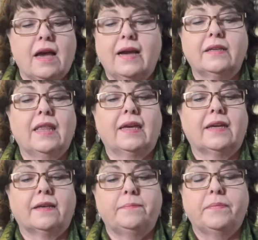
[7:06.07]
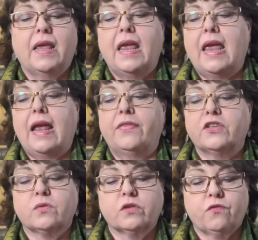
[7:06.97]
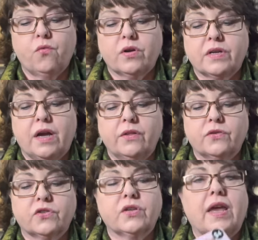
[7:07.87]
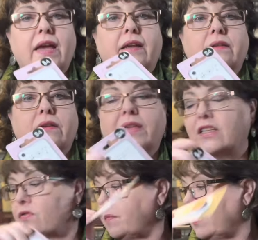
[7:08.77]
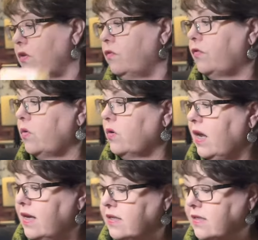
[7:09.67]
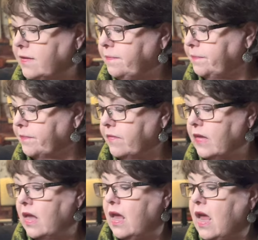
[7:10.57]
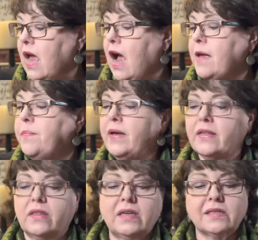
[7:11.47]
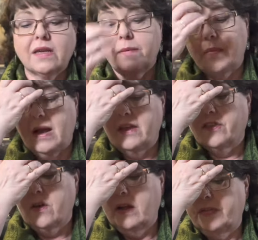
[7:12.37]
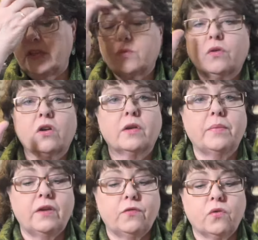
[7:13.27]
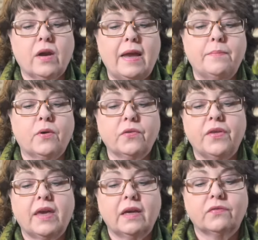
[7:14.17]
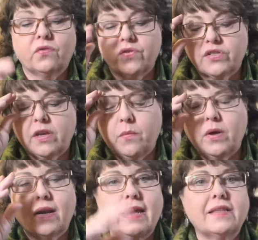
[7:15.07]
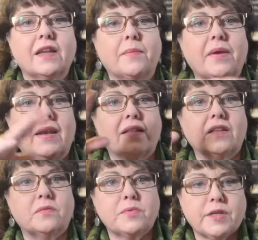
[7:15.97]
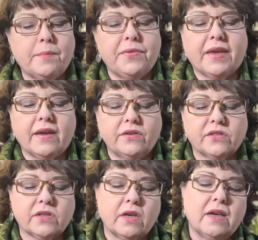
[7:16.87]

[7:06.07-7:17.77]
I like it. And this was $4, and that's for my new phone case. I picked these up. I thought these were gonna be for a birthday gift for someone. I ended up getting them something else.